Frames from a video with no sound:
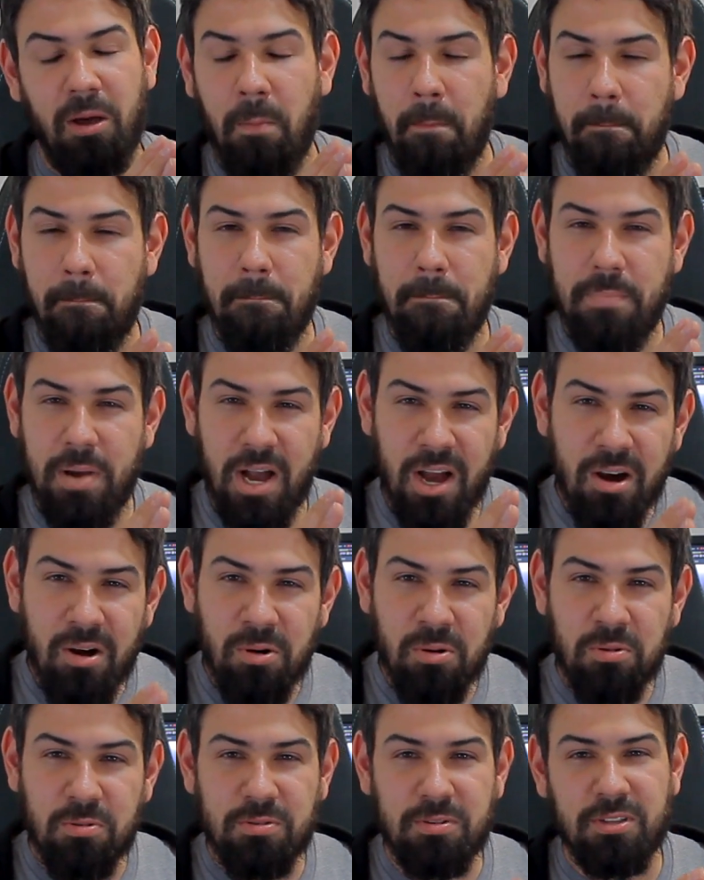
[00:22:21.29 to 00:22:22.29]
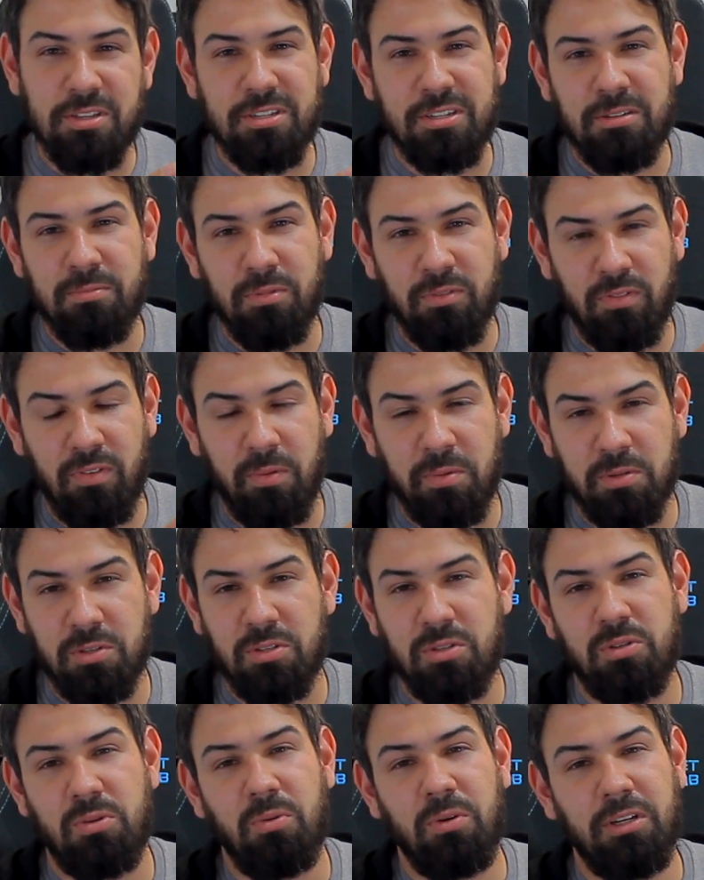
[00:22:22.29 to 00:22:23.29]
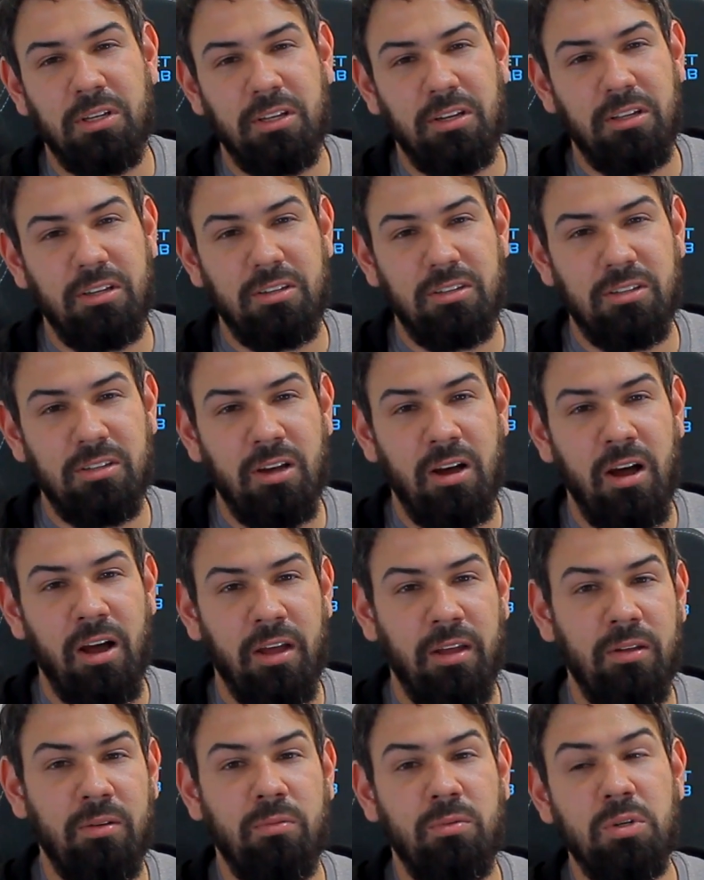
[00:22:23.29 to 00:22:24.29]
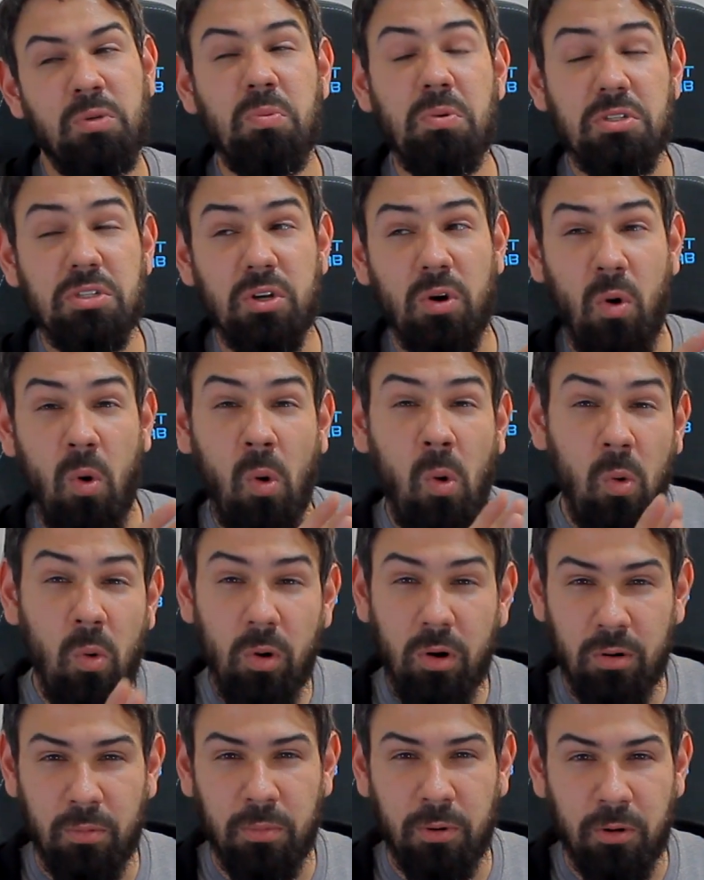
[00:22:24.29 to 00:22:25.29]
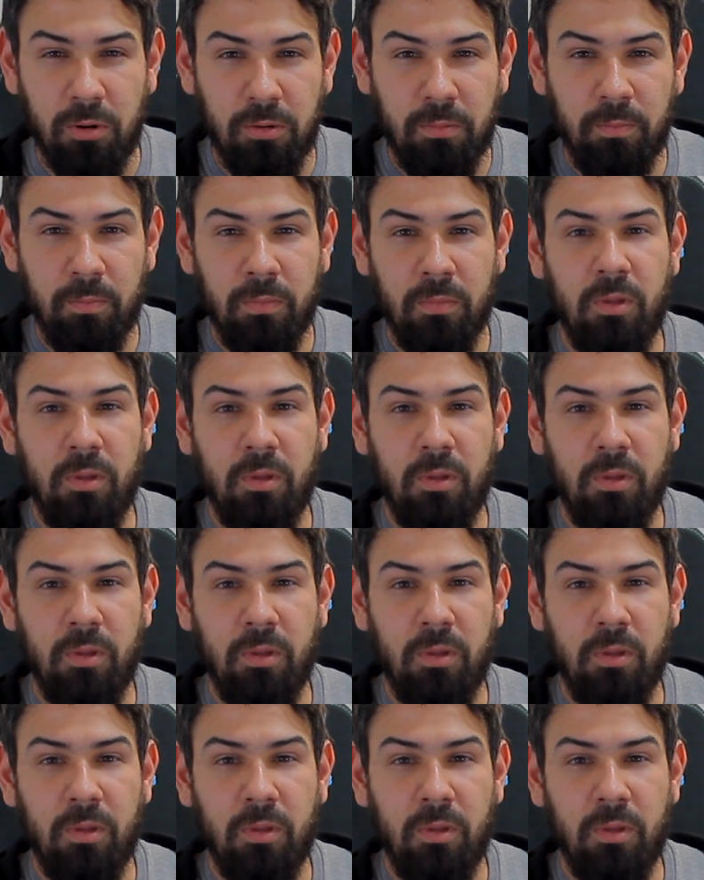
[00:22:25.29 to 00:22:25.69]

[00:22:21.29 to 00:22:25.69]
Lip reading: about the same performance as a 2080 Ti, which wasn't horrible,